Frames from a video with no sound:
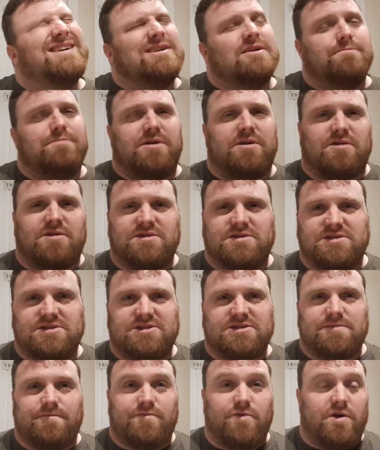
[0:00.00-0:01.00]

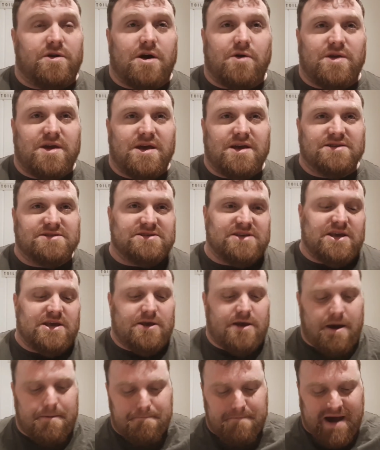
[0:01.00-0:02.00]
because not only is
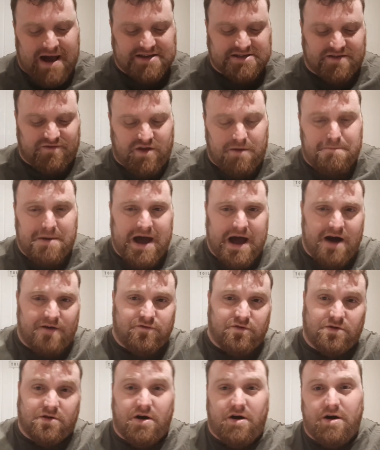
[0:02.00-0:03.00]
he a massively
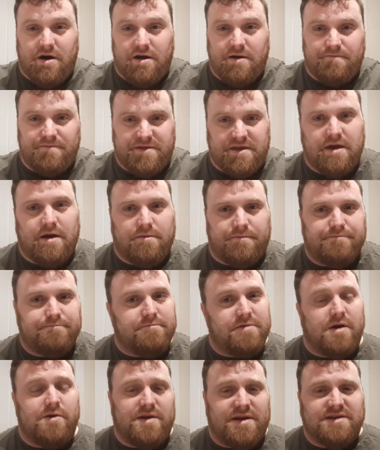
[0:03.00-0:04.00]
powerful guy,
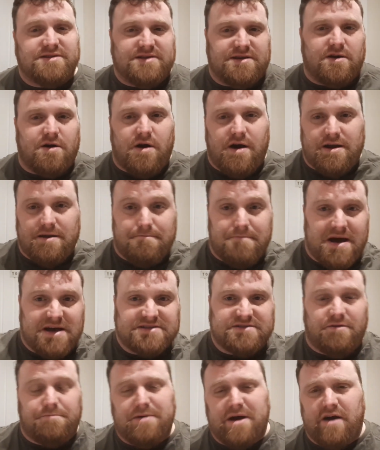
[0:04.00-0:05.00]
not only is he a guy in a
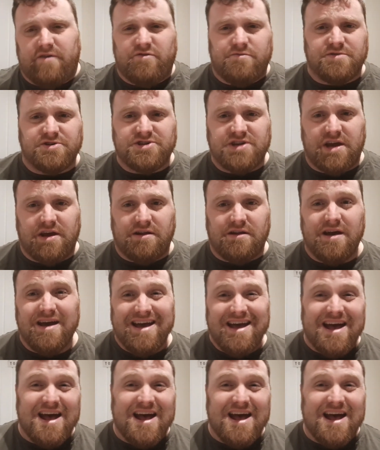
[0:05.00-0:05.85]
massively powerful machine,